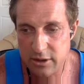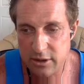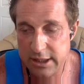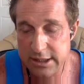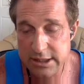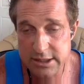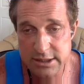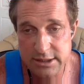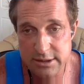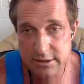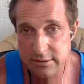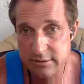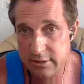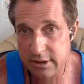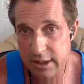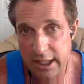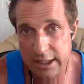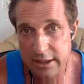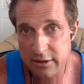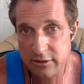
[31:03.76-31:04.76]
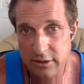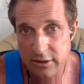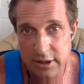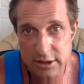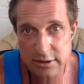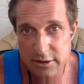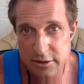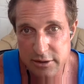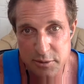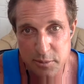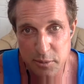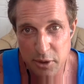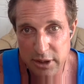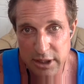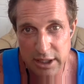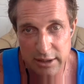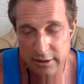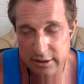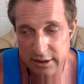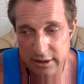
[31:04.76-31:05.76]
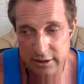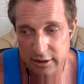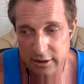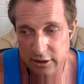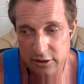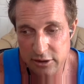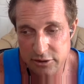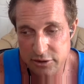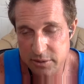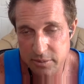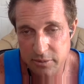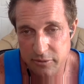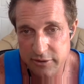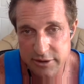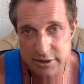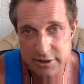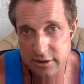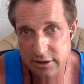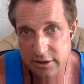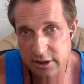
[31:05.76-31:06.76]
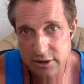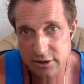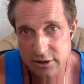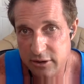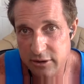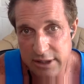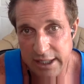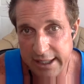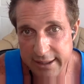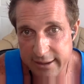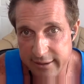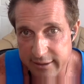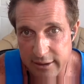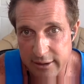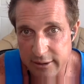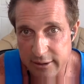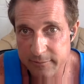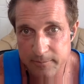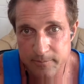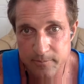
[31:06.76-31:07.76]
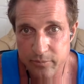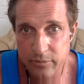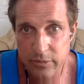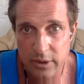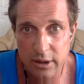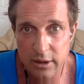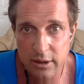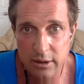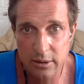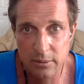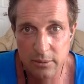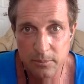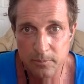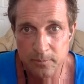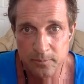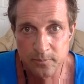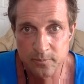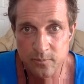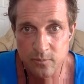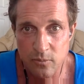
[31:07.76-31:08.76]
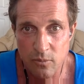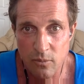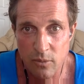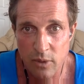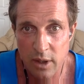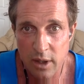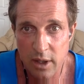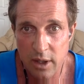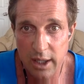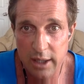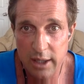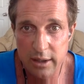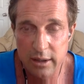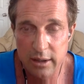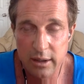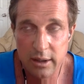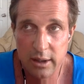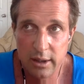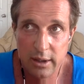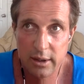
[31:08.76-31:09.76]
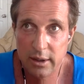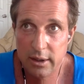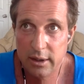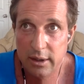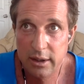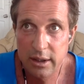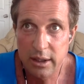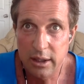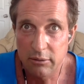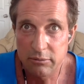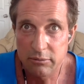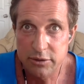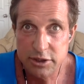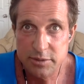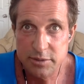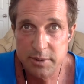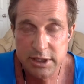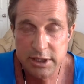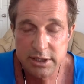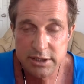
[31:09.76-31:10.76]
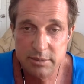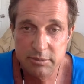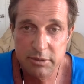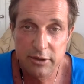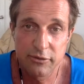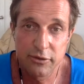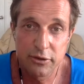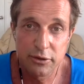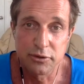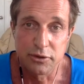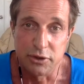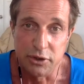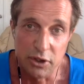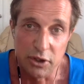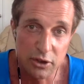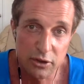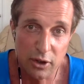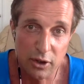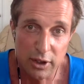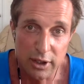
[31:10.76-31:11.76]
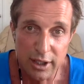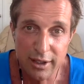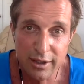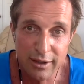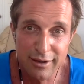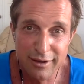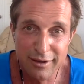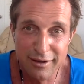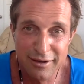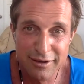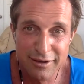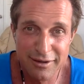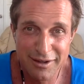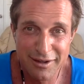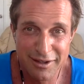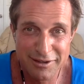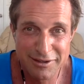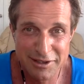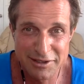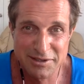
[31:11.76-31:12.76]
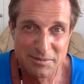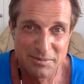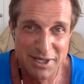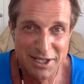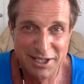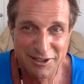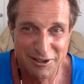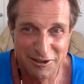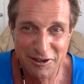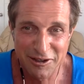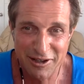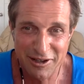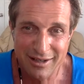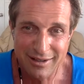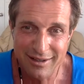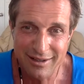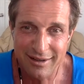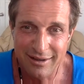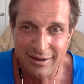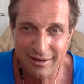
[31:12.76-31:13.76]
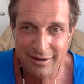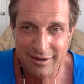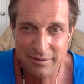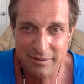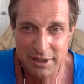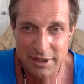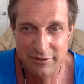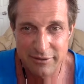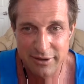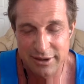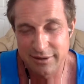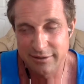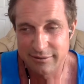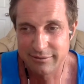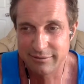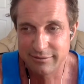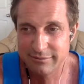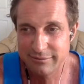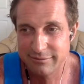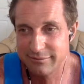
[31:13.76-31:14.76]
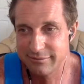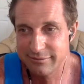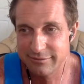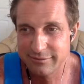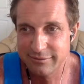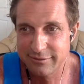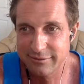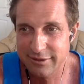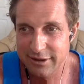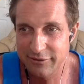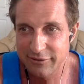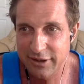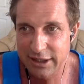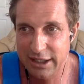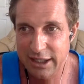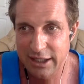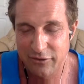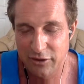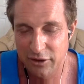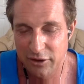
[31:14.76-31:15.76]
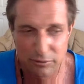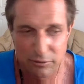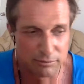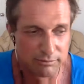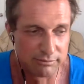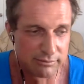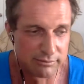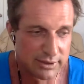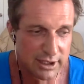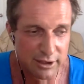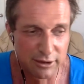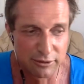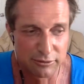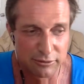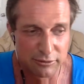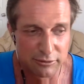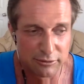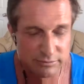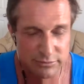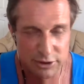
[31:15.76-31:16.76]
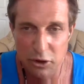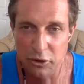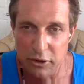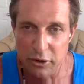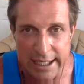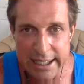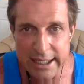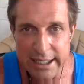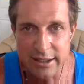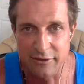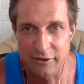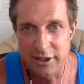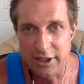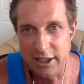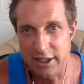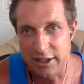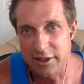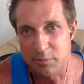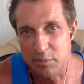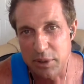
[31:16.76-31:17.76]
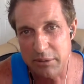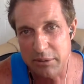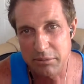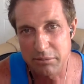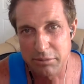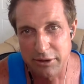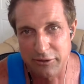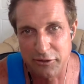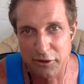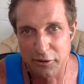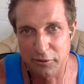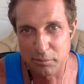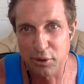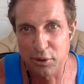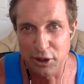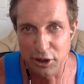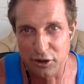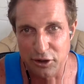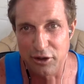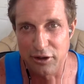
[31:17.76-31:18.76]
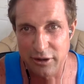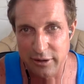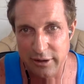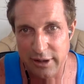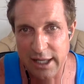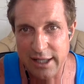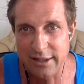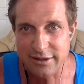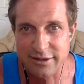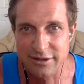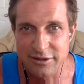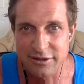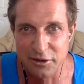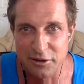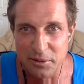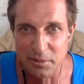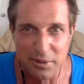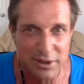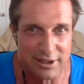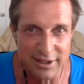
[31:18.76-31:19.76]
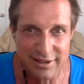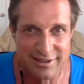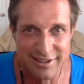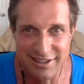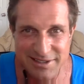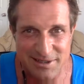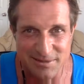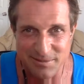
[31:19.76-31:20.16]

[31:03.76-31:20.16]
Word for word: I just I don't think it's a smart idea to go super physiologic on anything. Um, and, you know, just because somebody feels good on it uh, doesn't make it a good idea. I mean, if I, if I gave you, you know, cocaine every day, you'd probably feel pretty good on that too, but it doesn't